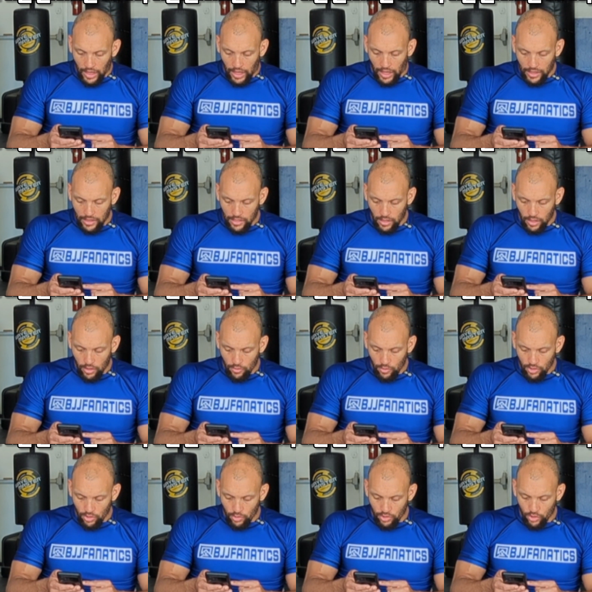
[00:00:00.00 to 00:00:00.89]
I love
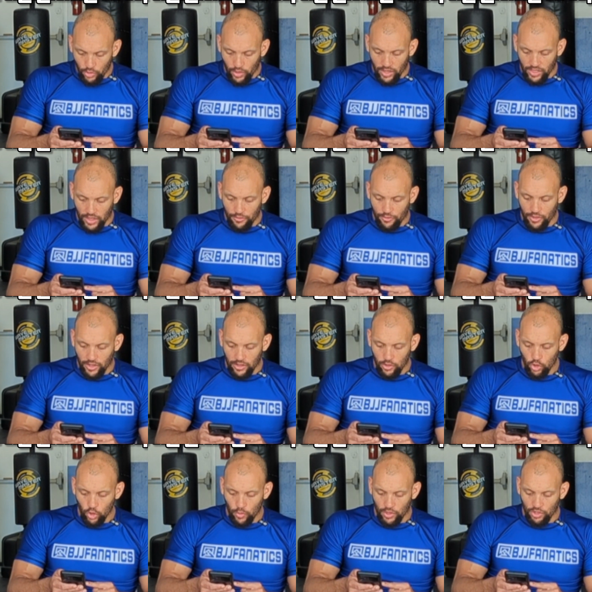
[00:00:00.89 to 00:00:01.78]
what you were doing in the infinite
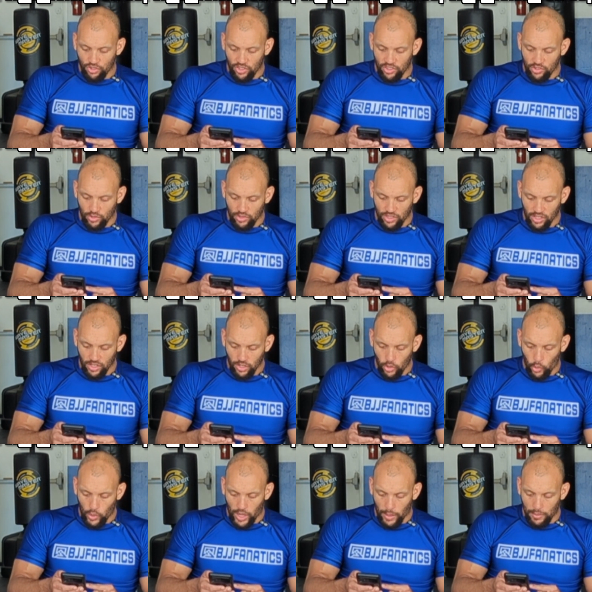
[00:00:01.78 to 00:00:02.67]
loop on Jitsu on the
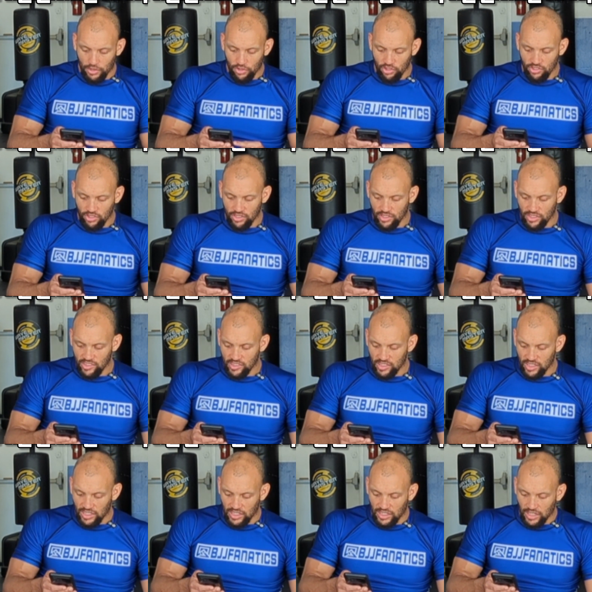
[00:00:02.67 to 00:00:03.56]
go, and I'm interested to
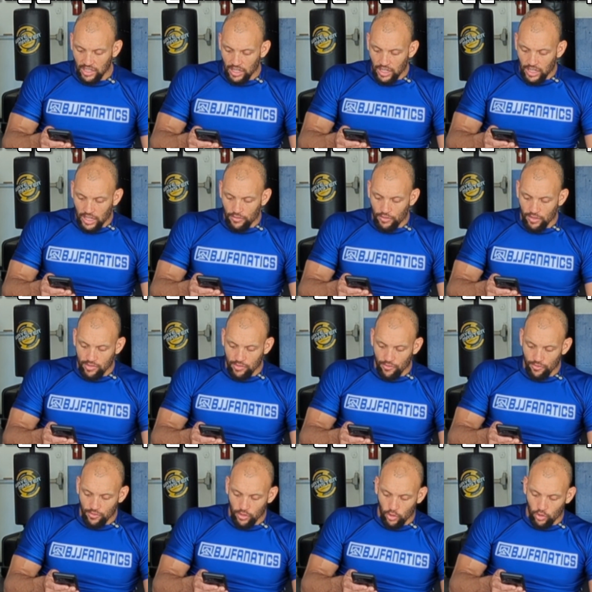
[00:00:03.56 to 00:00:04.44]
see if you have
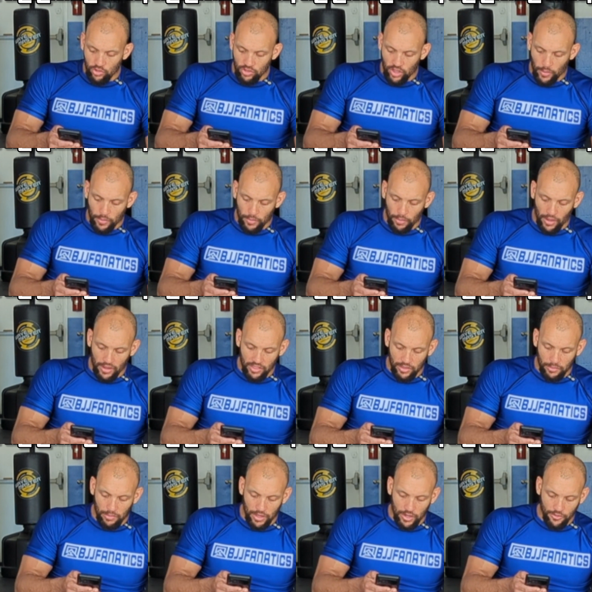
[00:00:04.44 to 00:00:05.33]
some flows of the body
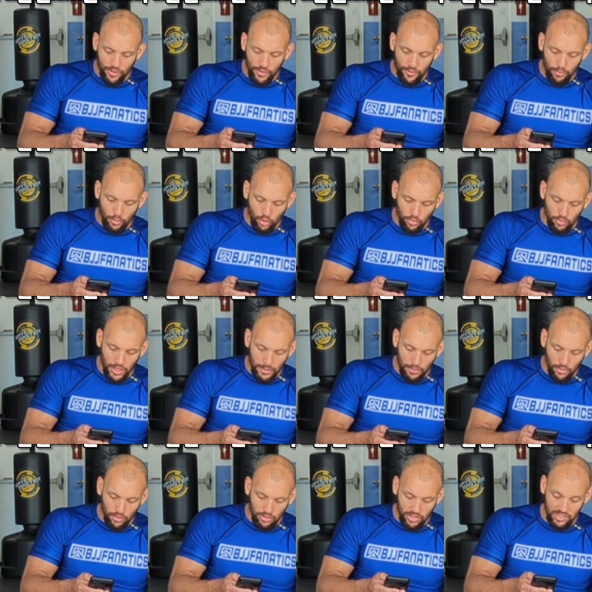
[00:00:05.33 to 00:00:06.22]
that benefit for both
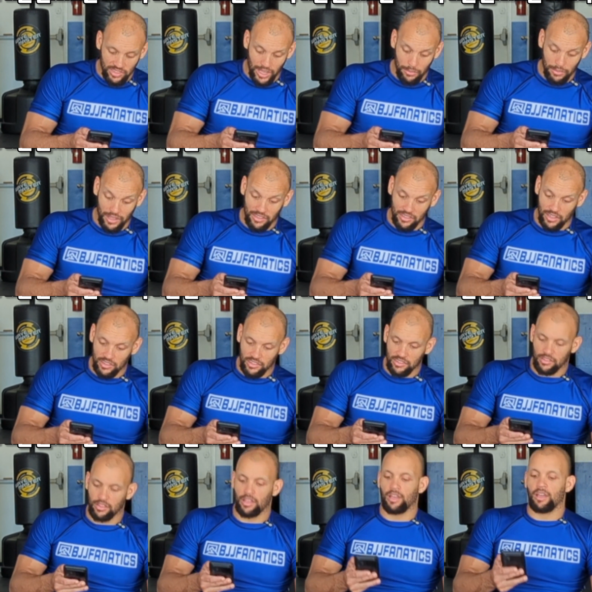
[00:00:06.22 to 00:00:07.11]
people. Does that make sense?